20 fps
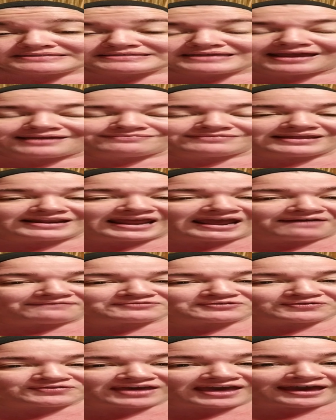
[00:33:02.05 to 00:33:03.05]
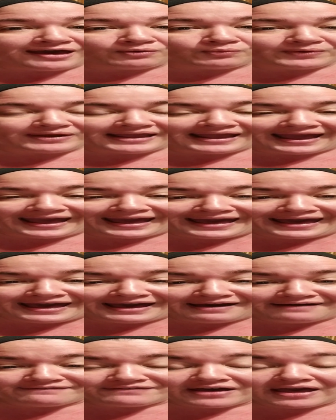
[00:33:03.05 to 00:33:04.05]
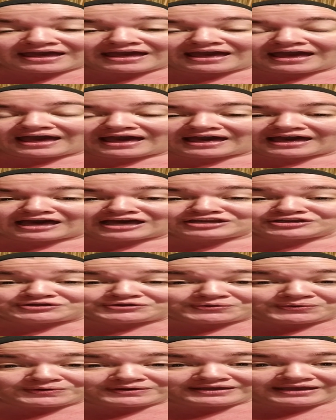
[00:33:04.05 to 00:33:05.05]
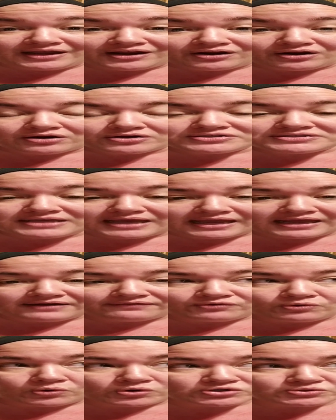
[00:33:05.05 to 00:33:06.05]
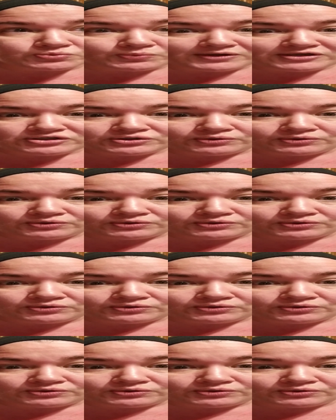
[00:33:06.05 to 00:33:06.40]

And then after that, we have New Year's, and of course we